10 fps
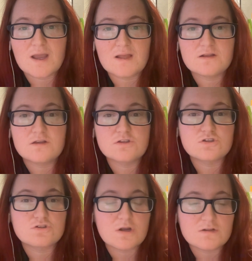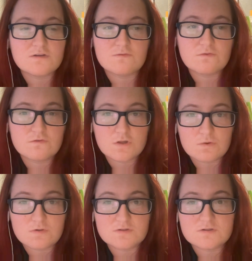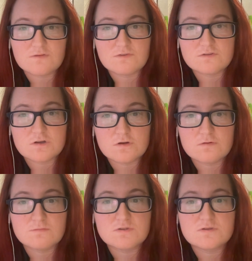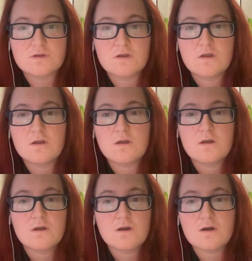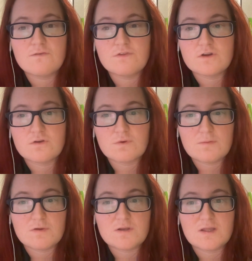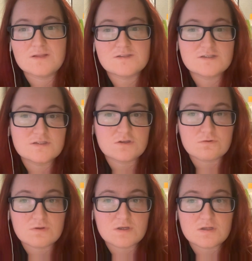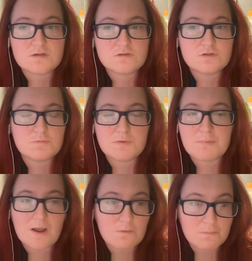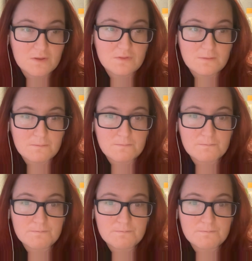had constructive notice of the terms of the agreement and disagreed to be bound by them.